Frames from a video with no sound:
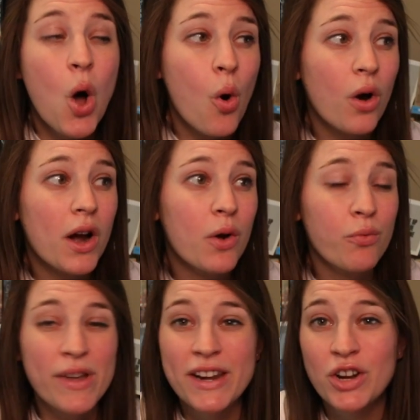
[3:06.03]
or
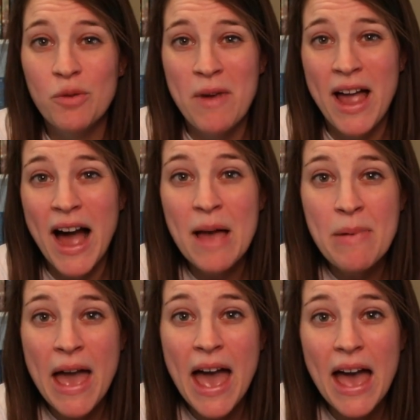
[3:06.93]
read it on my
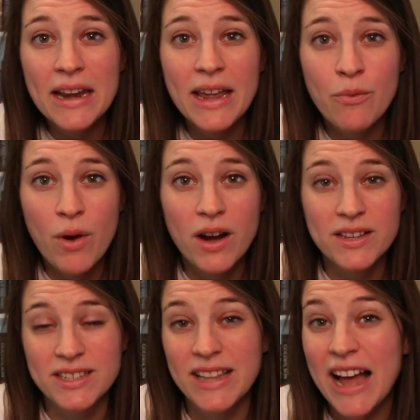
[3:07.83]
iPad where
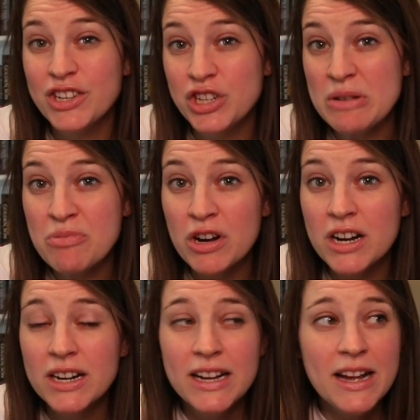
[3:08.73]
it's a lot
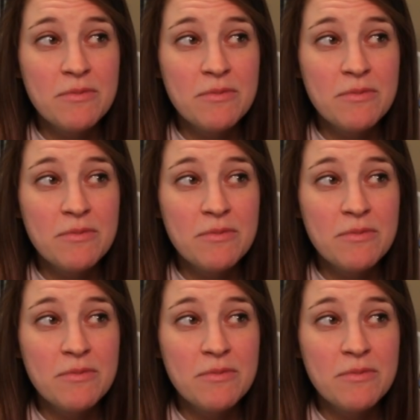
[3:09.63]
cheaper